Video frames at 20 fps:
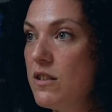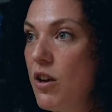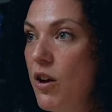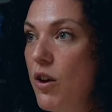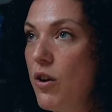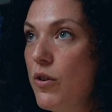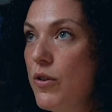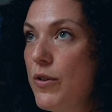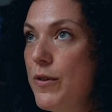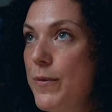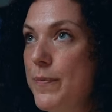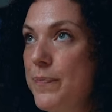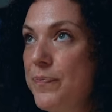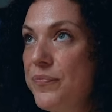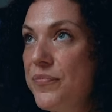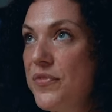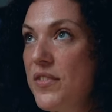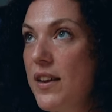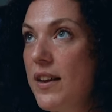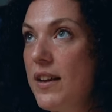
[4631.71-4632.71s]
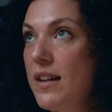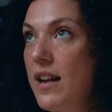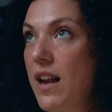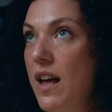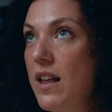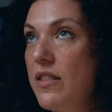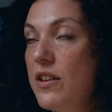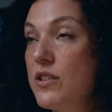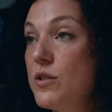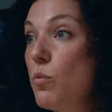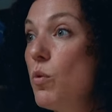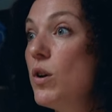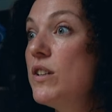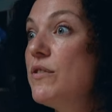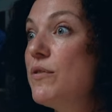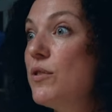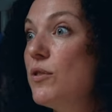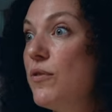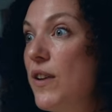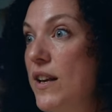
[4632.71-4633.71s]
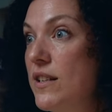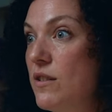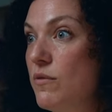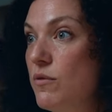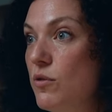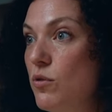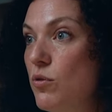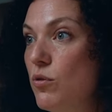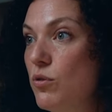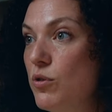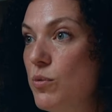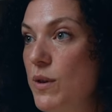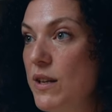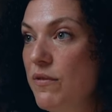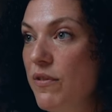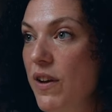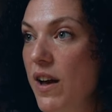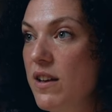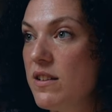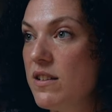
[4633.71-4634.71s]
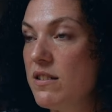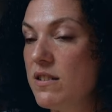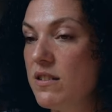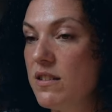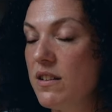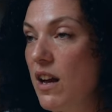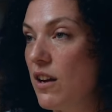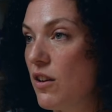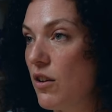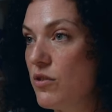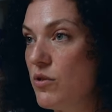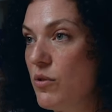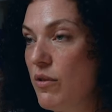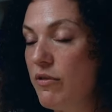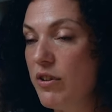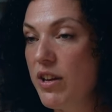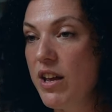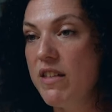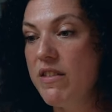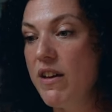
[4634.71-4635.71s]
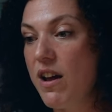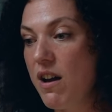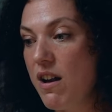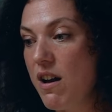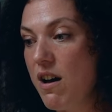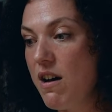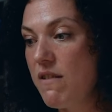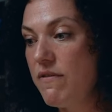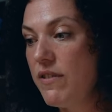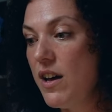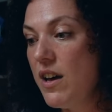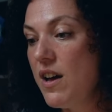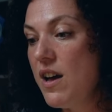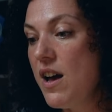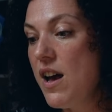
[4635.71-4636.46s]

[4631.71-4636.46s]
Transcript: So like there's a wonderful festival called Tweetfest that I go to every year that I love,